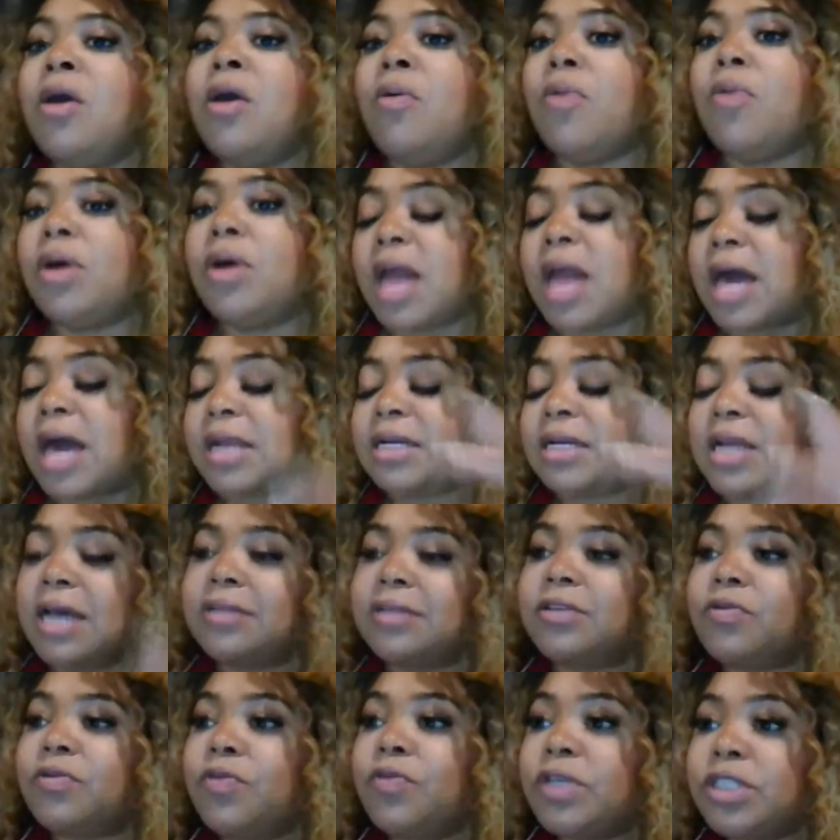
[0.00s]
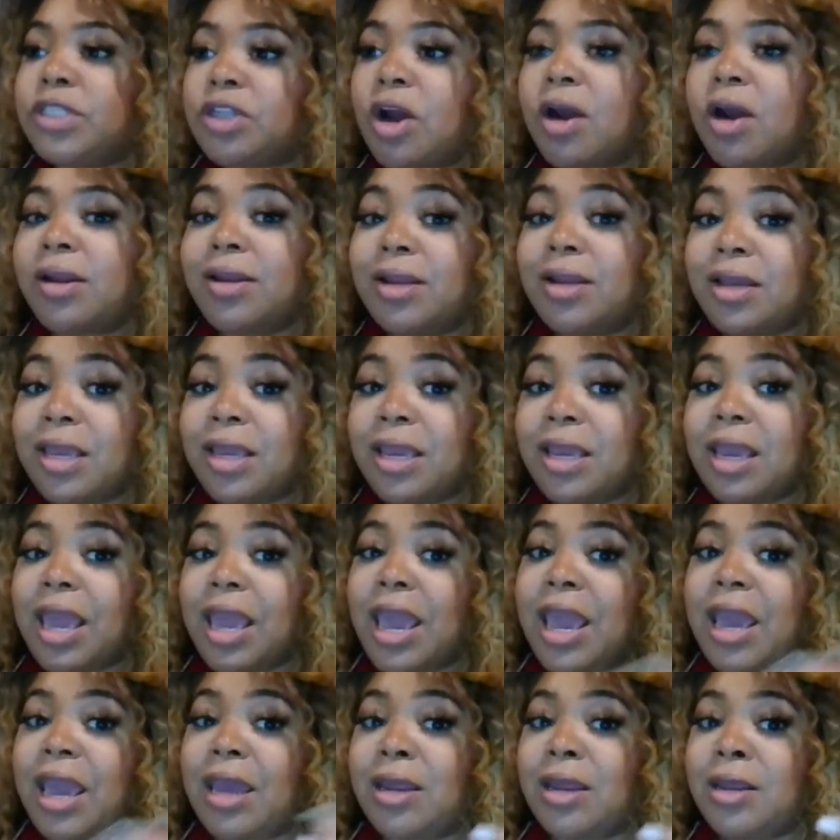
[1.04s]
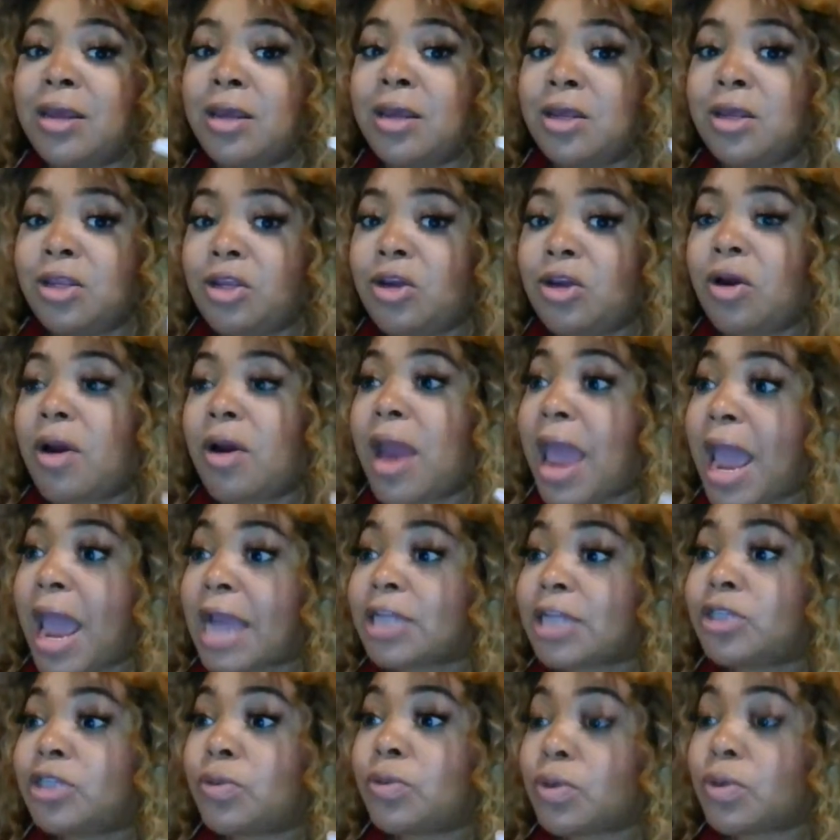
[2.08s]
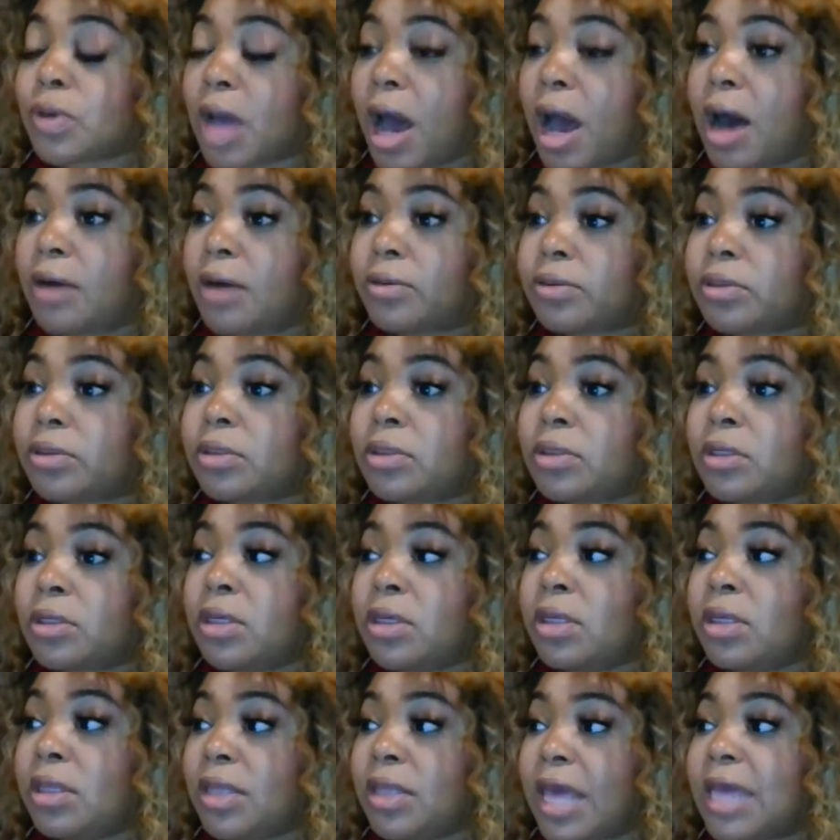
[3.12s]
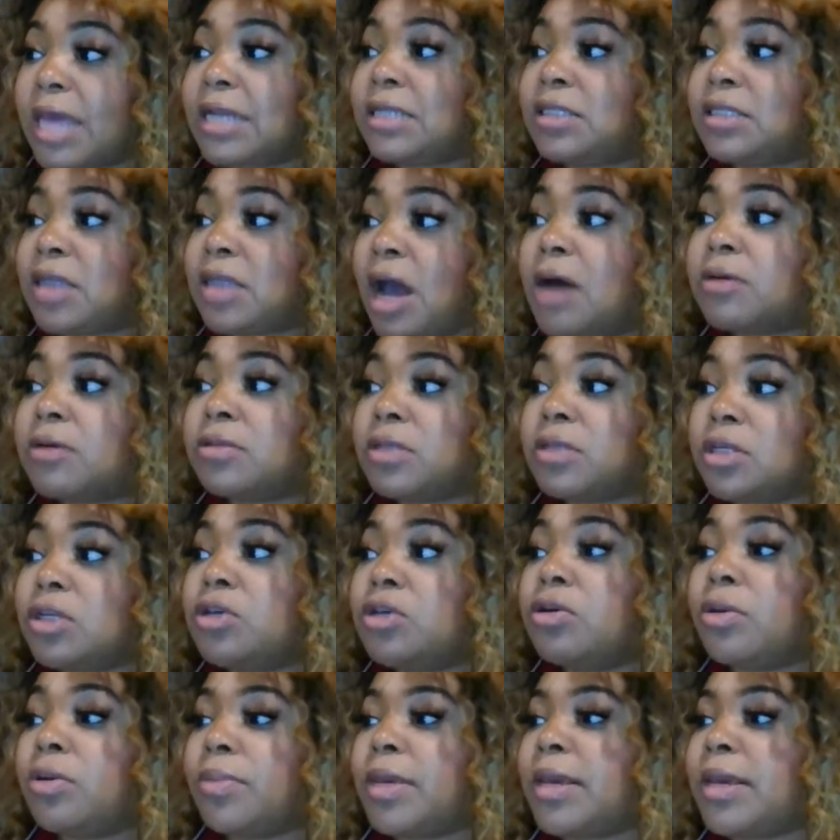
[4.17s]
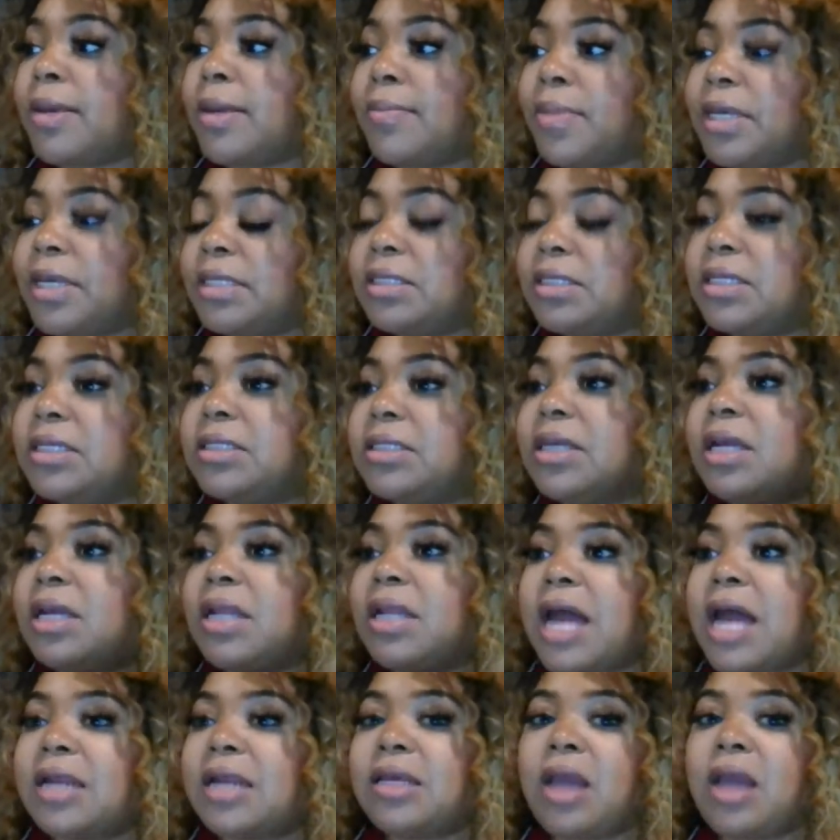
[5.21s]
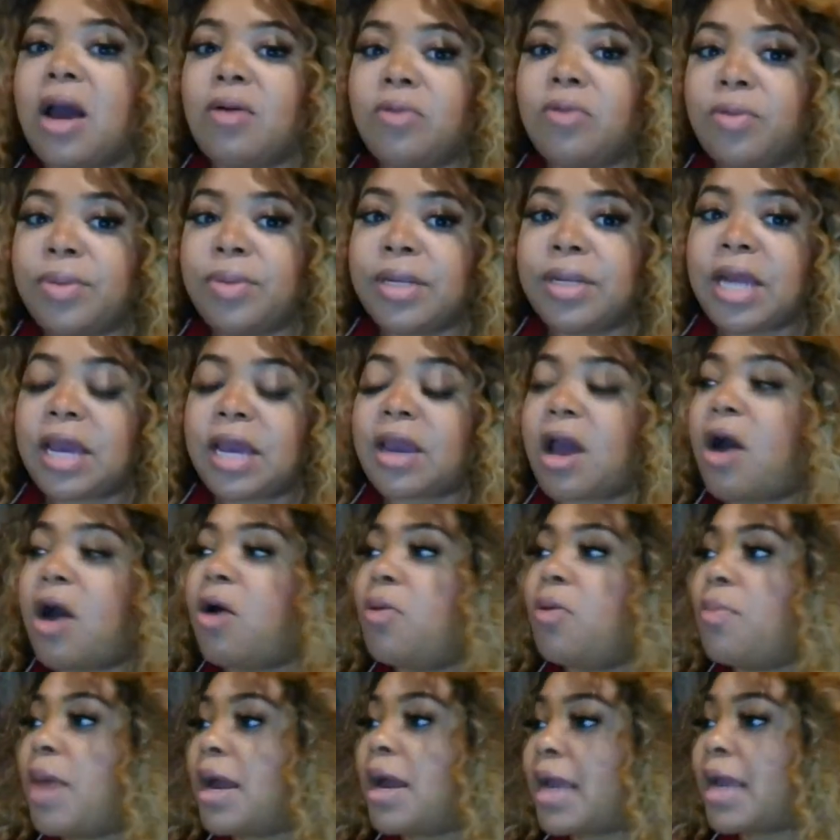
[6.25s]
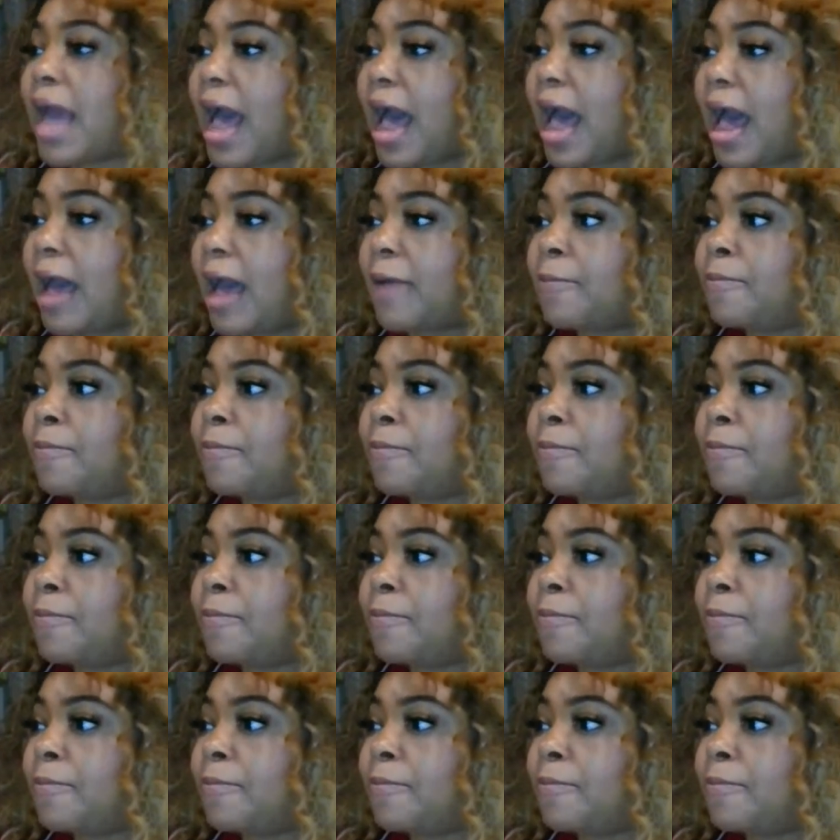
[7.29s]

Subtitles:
Well, a lot of times if we start looking at your actual cost that is costing you to be in business, a lot of y'all will be like, oh my God.